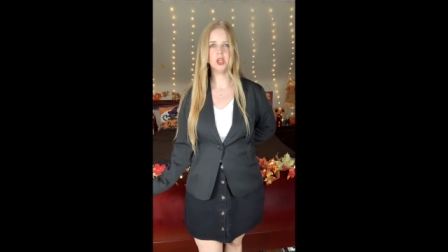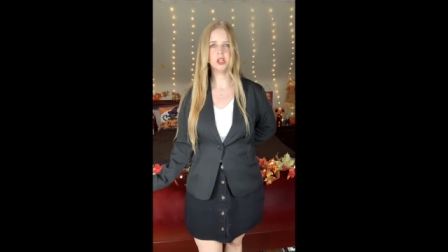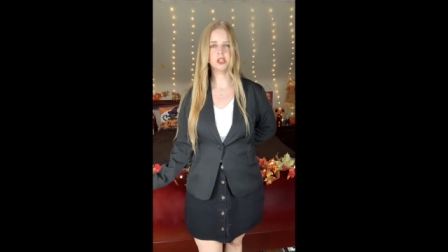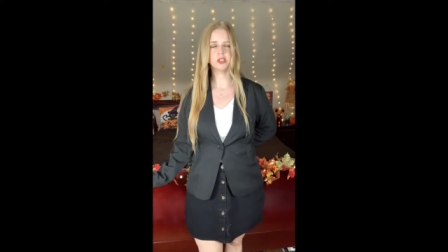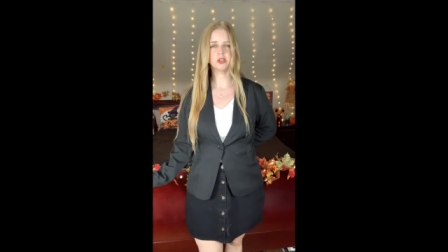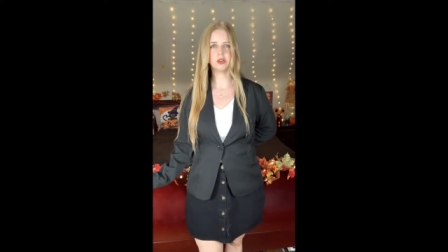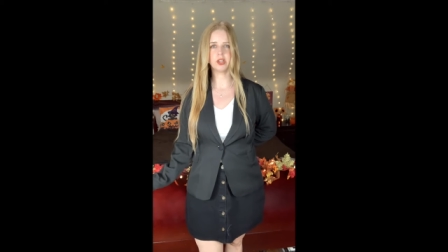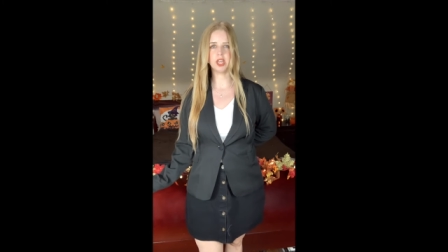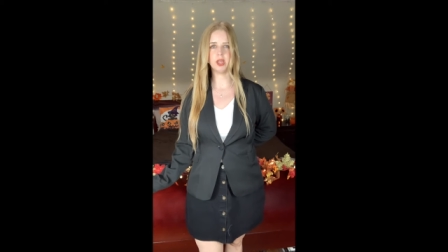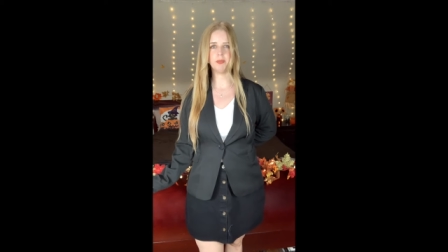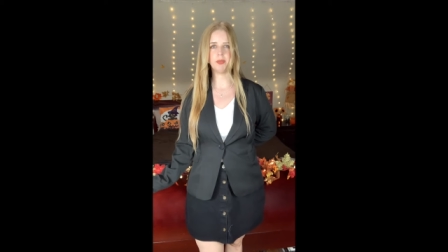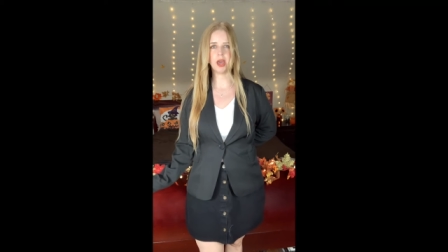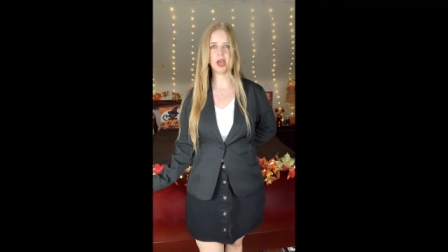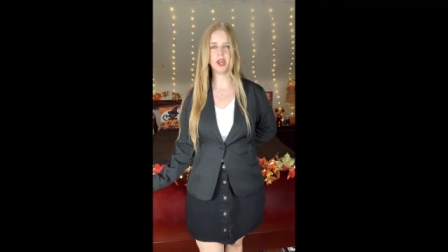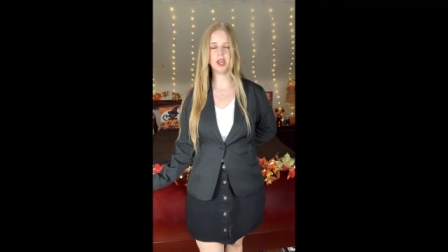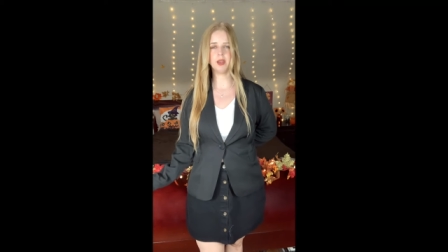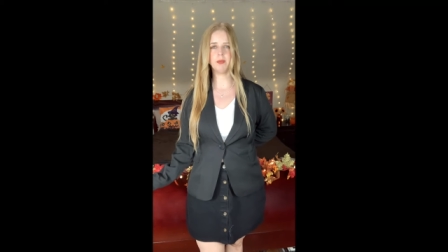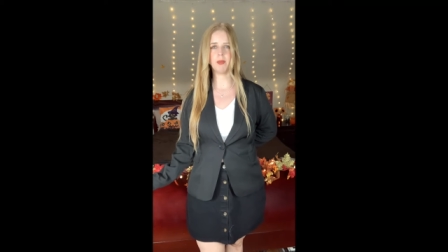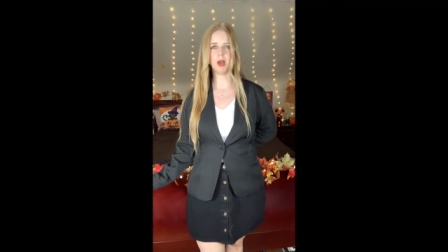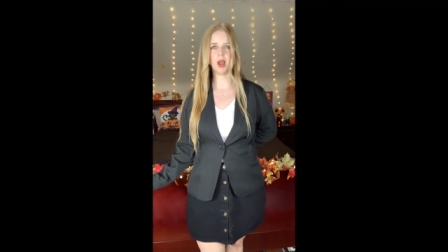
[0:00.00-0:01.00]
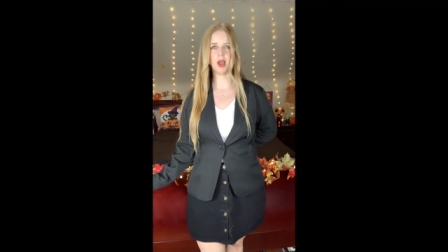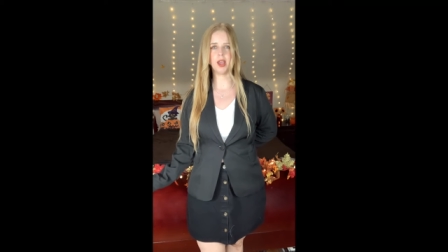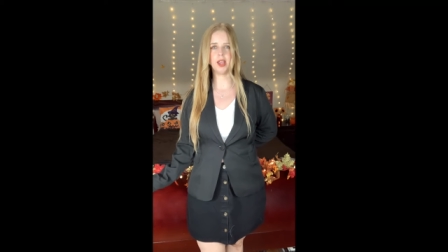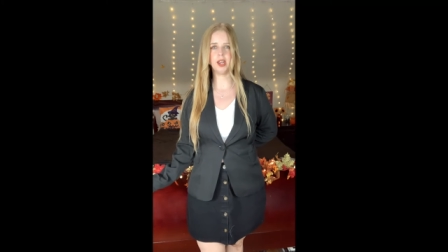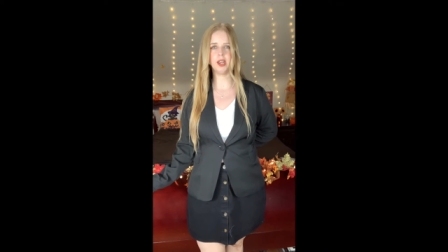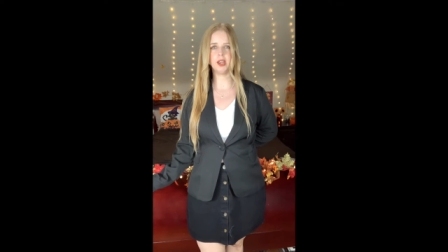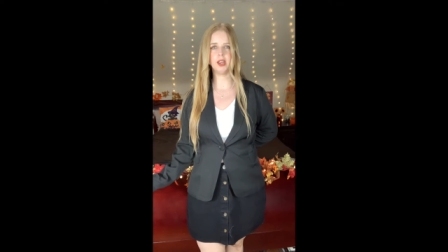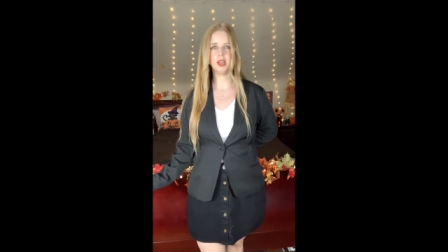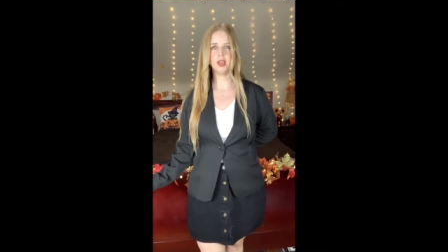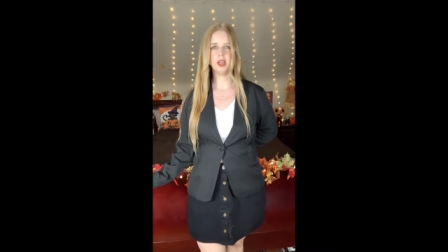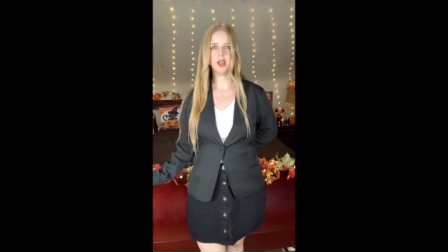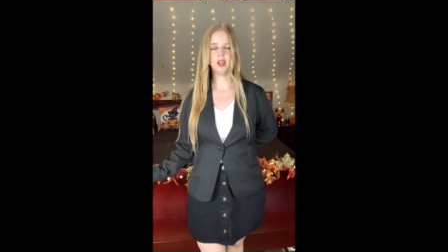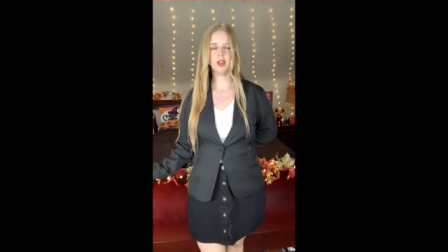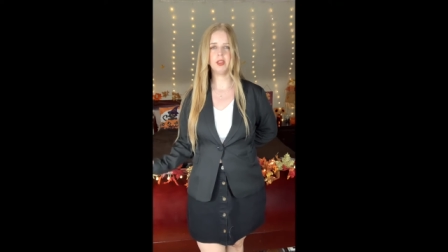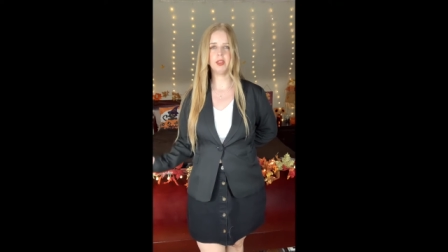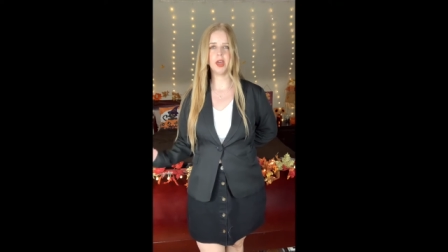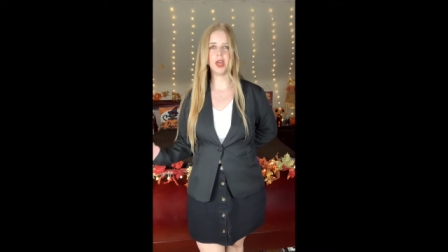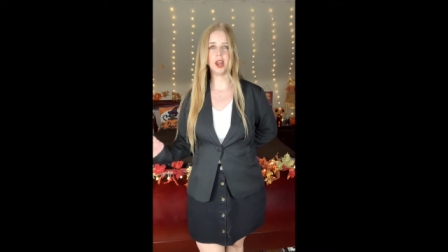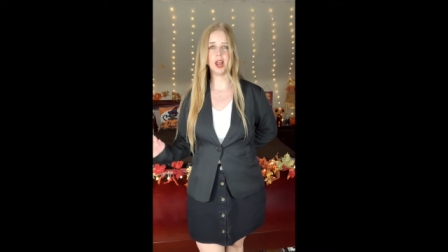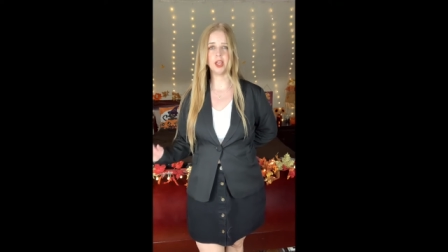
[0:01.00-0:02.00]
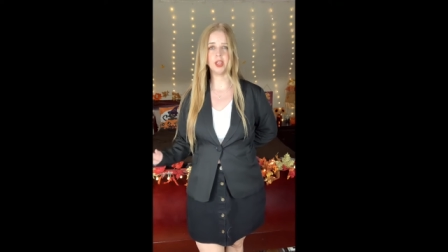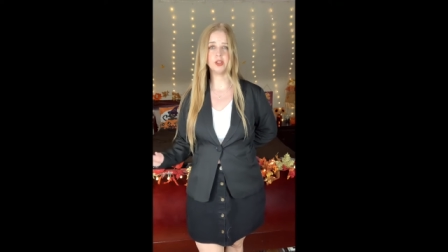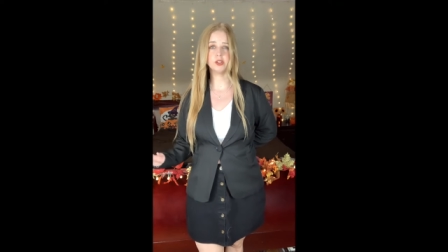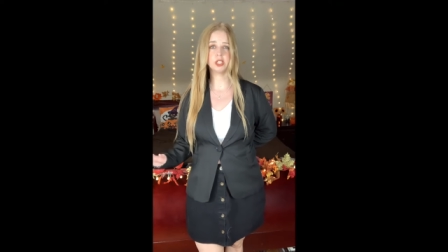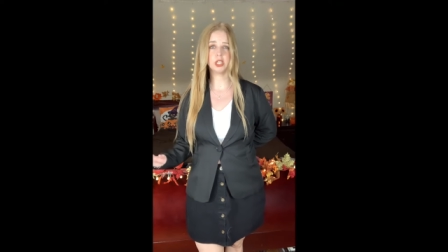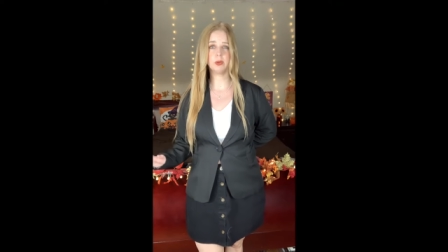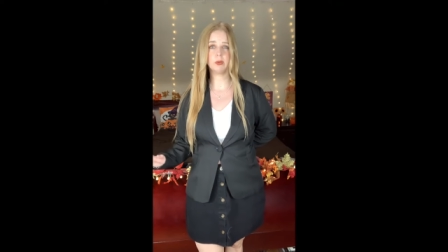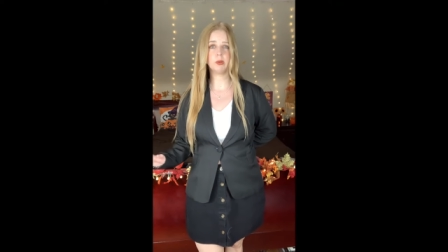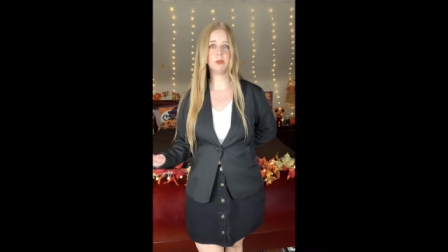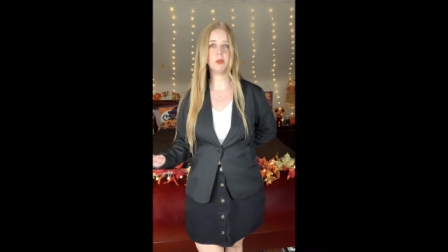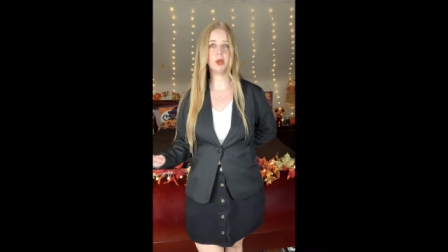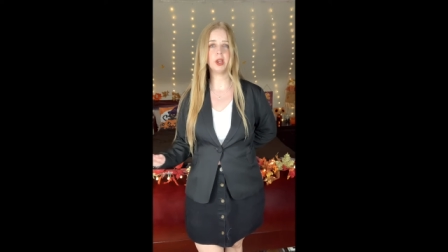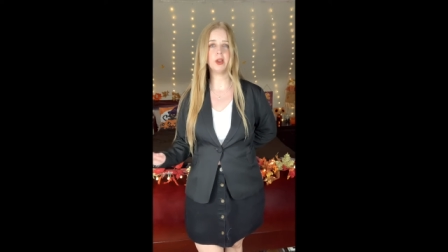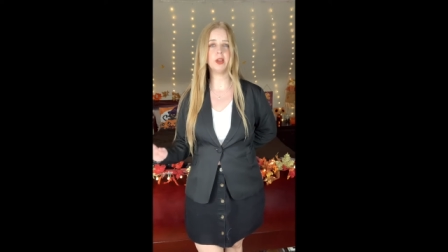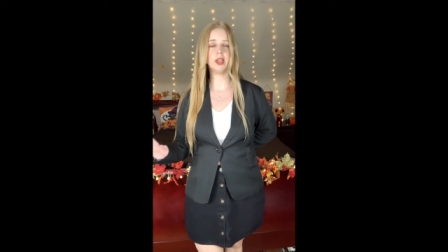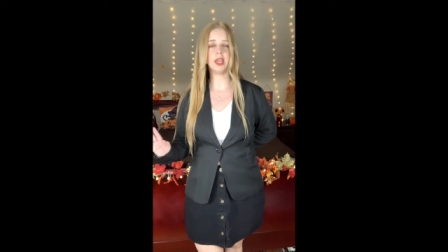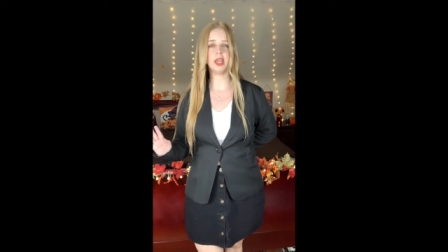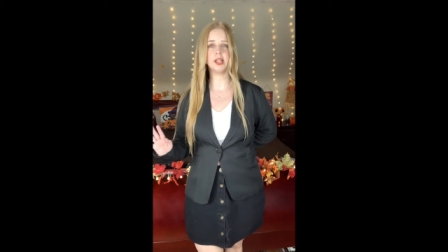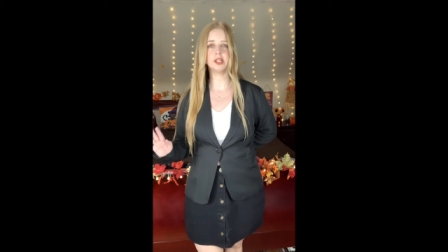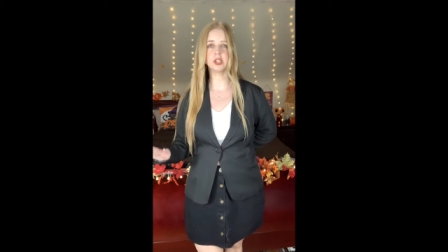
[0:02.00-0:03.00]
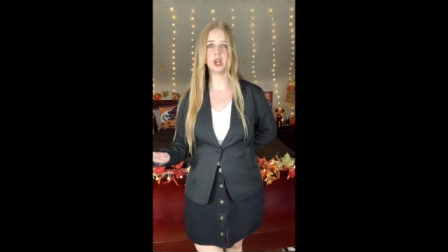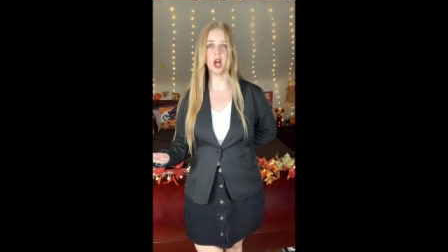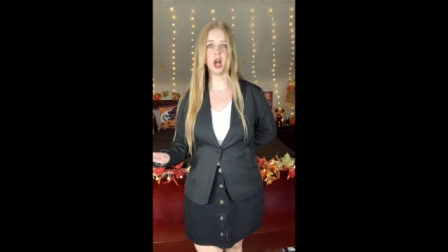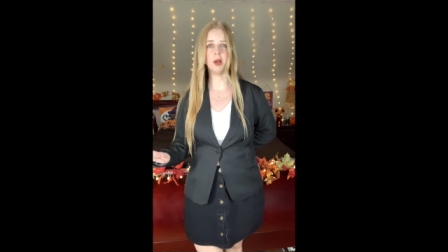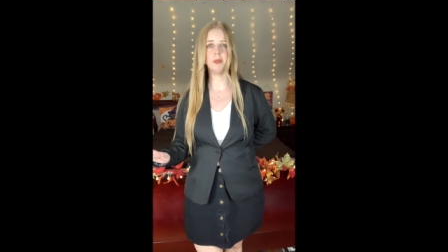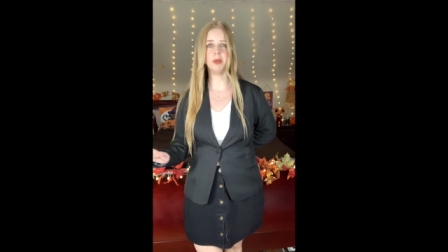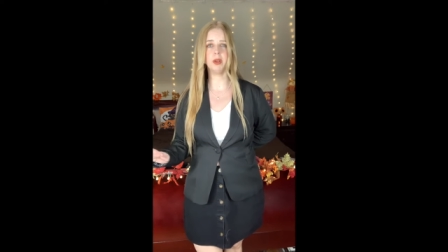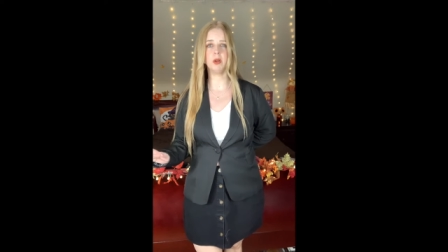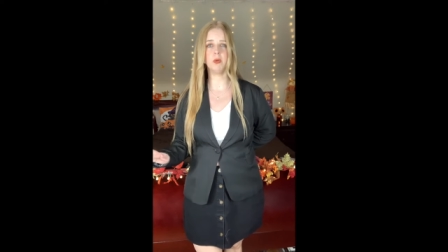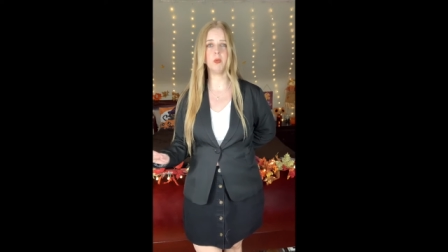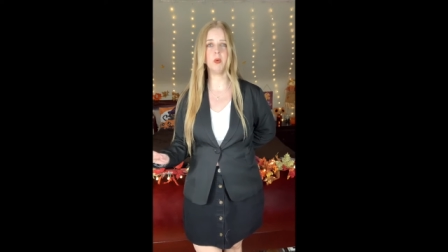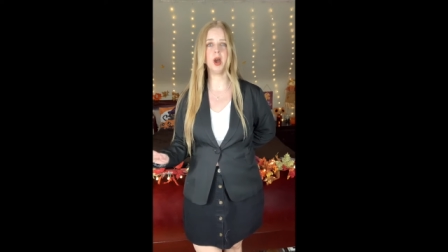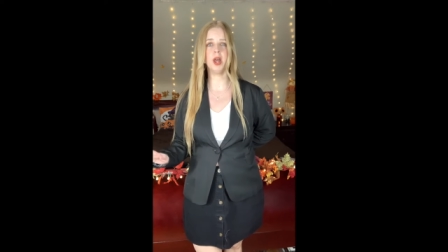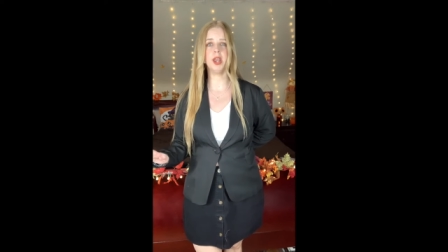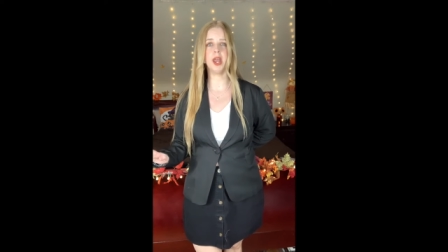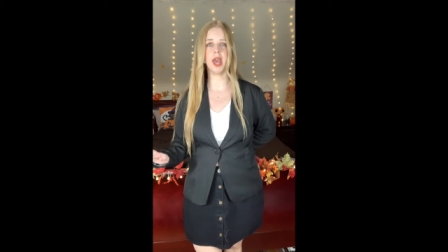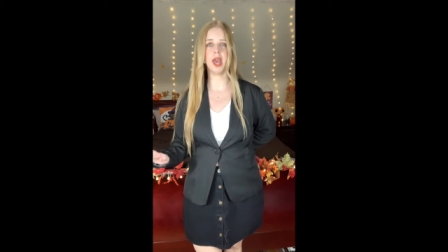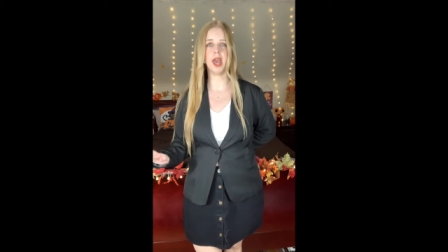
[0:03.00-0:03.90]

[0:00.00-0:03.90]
So keep that in mind that I usually would wear a top in a 1X